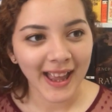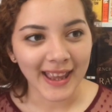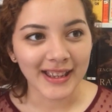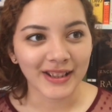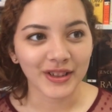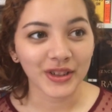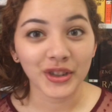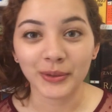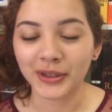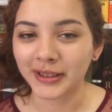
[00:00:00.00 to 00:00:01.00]
and
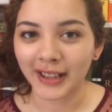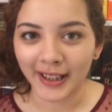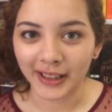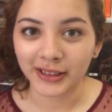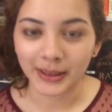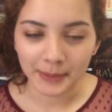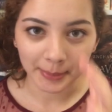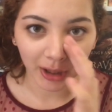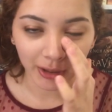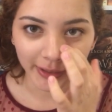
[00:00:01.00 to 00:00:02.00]
she was dying to let me
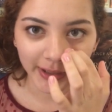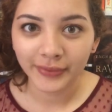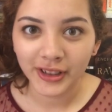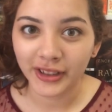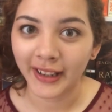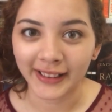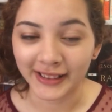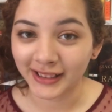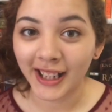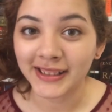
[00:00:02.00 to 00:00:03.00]
borrow it so that I could
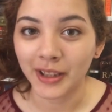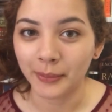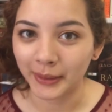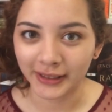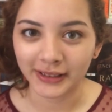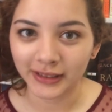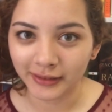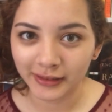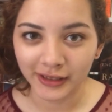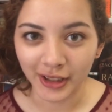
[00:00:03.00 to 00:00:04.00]
discuss it and we could,
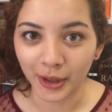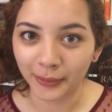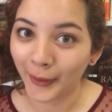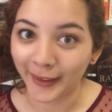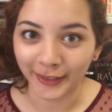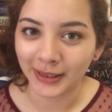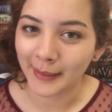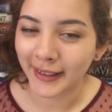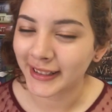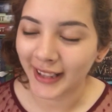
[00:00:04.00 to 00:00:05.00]
you know, fangirl
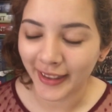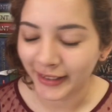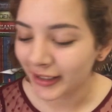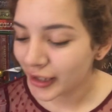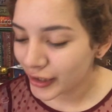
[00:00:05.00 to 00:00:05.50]
about it together.